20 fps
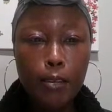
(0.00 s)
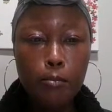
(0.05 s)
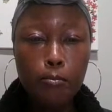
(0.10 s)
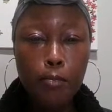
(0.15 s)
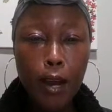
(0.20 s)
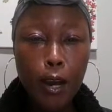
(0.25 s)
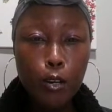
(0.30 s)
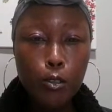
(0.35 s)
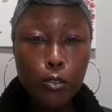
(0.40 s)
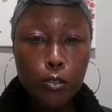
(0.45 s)

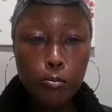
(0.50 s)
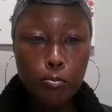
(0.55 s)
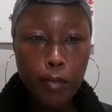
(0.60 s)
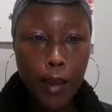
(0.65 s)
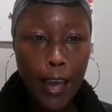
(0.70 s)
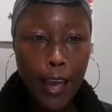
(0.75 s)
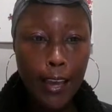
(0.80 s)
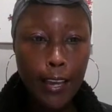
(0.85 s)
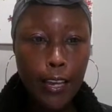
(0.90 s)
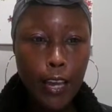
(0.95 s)
bounce
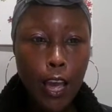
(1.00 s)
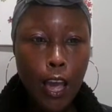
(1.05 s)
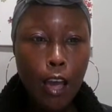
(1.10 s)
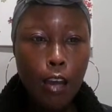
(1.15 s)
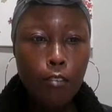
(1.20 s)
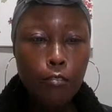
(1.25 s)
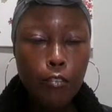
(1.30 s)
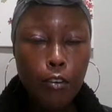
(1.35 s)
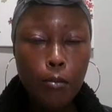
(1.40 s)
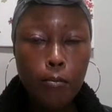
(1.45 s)
back
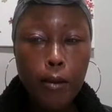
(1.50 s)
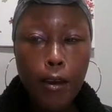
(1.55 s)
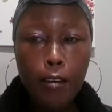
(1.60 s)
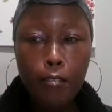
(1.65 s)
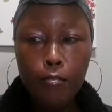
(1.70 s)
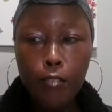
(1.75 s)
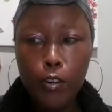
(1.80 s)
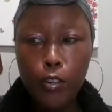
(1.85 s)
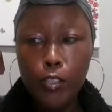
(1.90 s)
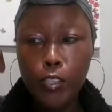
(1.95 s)
from
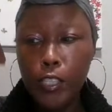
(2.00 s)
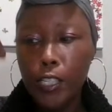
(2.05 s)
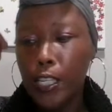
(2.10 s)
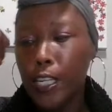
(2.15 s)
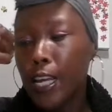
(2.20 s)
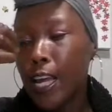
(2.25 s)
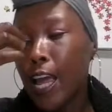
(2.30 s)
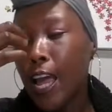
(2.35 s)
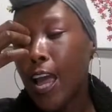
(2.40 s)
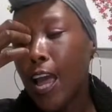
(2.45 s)

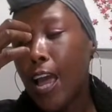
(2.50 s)
adversity.